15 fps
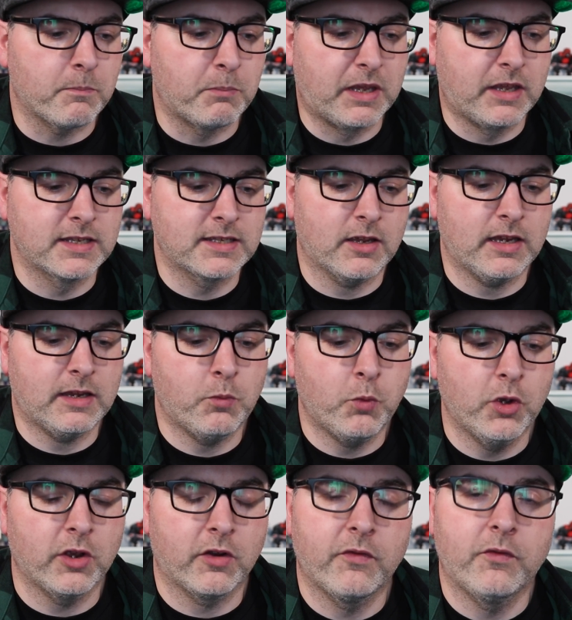because I
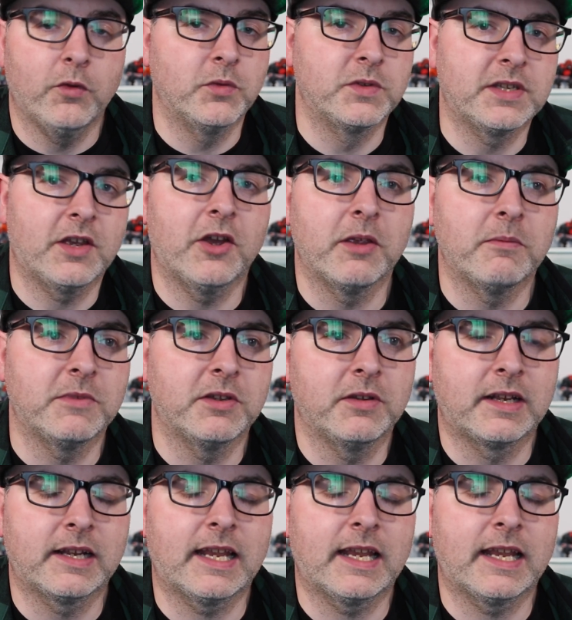work full time doing